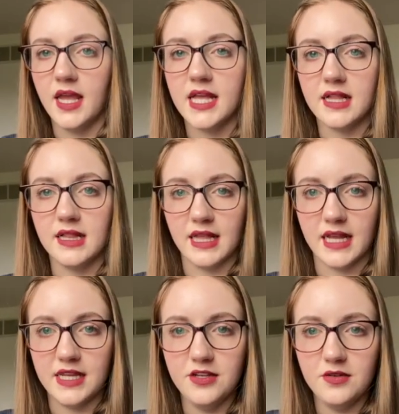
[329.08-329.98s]
click
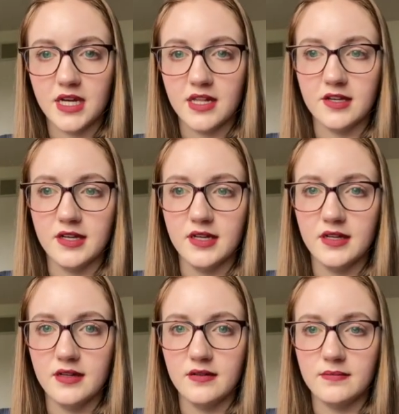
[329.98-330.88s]
on new color,
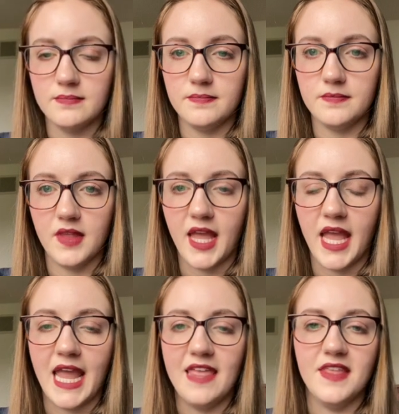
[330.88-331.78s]

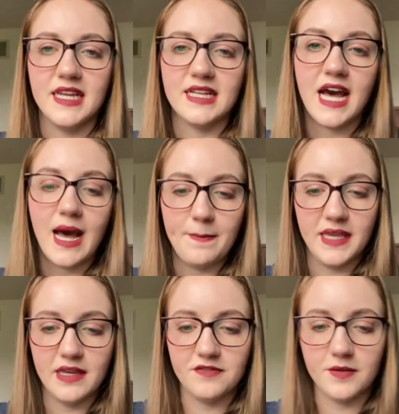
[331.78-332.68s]
and then copy
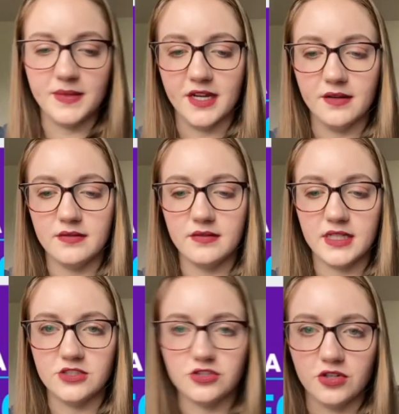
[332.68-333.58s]
it from there.
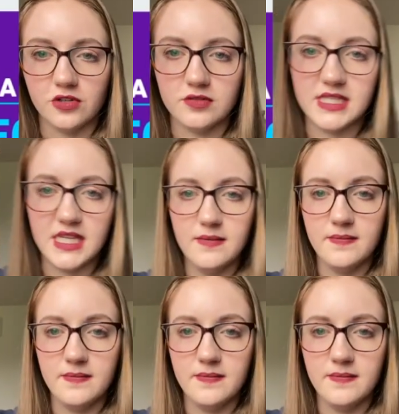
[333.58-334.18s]
Control C.